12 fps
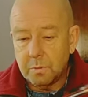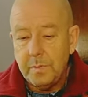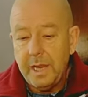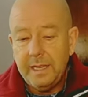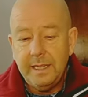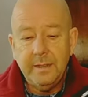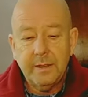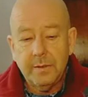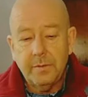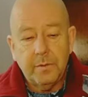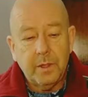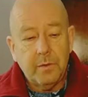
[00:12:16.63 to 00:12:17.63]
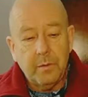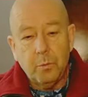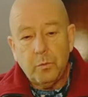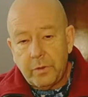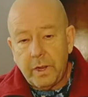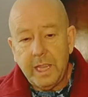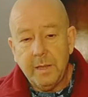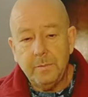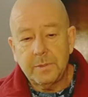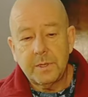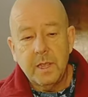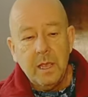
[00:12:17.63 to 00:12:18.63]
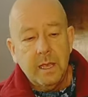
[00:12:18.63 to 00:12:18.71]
mainly the frames,